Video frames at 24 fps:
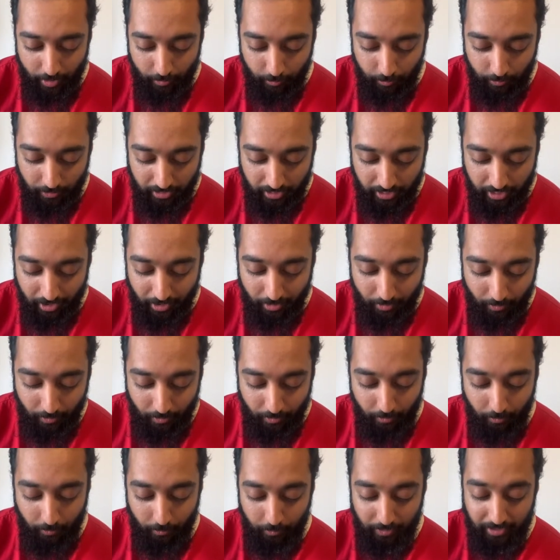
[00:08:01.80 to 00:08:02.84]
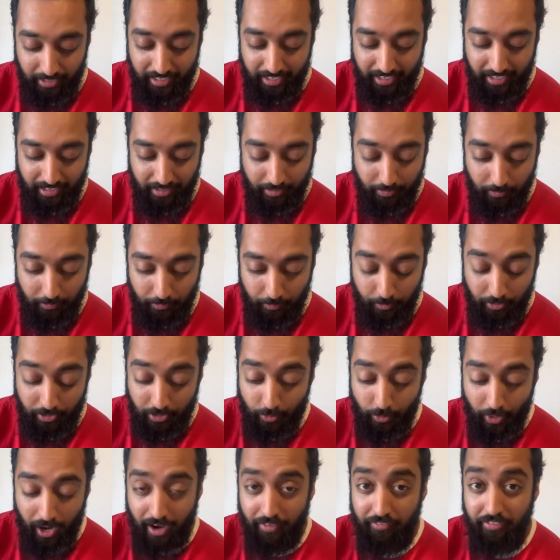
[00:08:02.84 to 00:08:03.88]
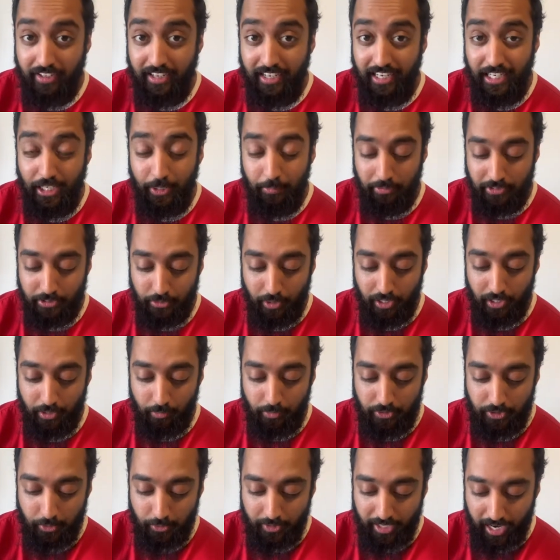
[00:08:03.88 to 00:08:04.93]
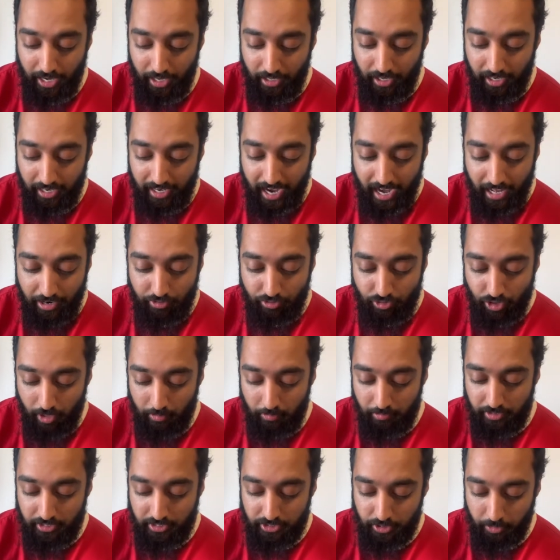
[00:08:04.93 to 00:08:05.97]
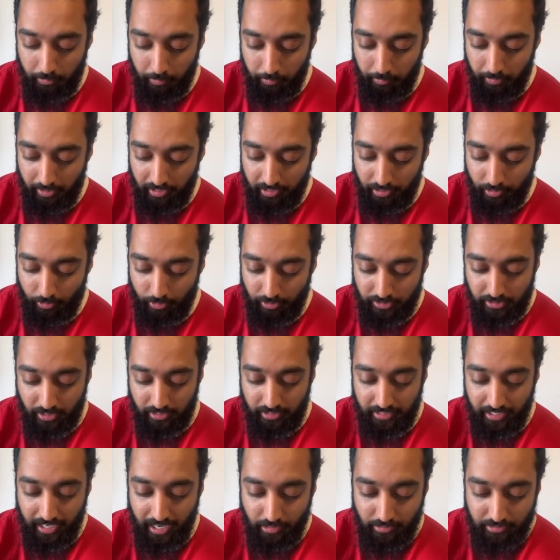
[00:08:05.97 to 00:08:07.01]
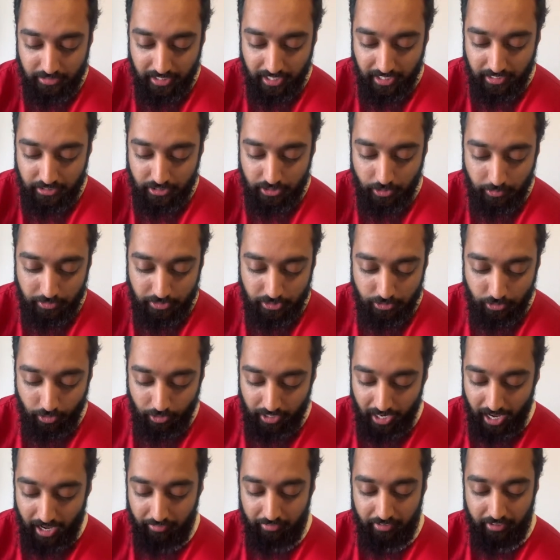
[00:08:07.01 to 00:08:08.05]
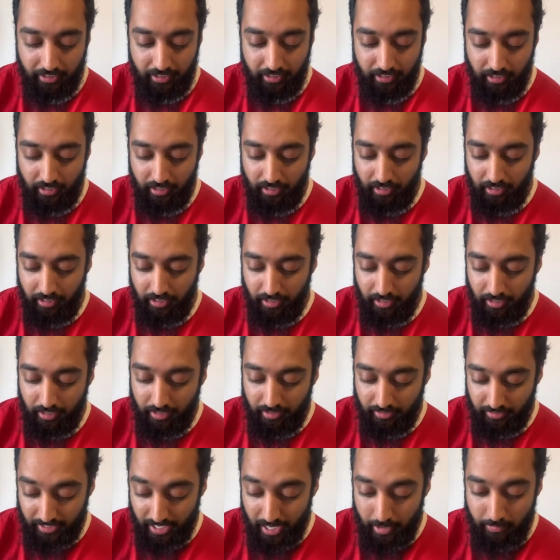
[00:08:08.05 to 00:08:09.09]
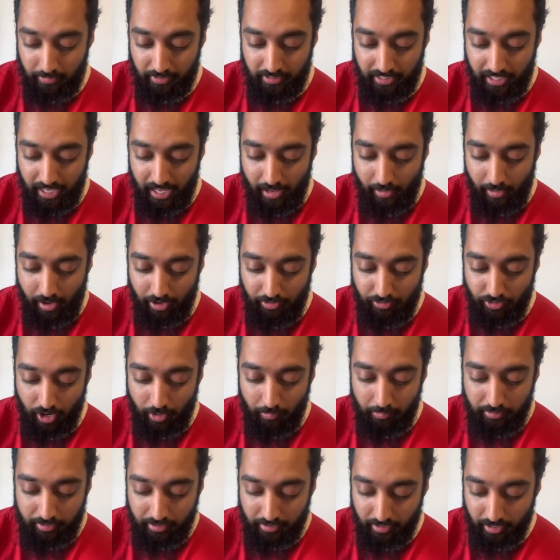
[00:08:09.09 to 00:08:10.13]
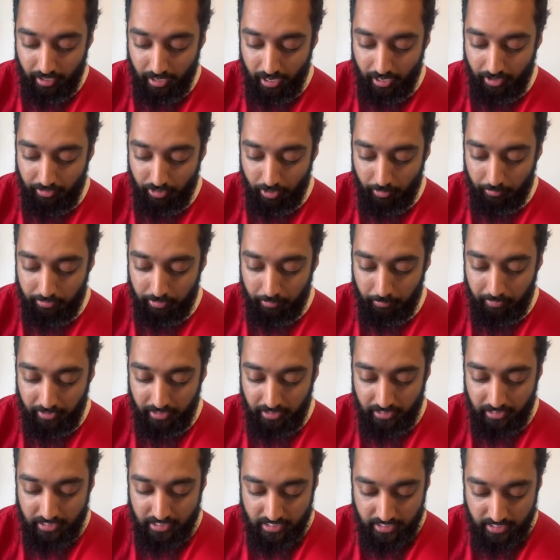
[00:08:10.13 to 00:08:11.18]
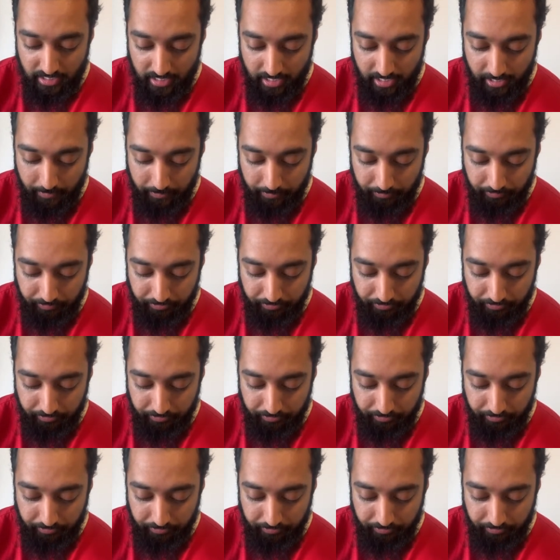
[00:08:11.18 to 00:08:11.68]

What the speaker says: We do have the cleanup as well, which we can drop. There's some builder huts on the outside, so it's good having. Yep, I dropped the minions there.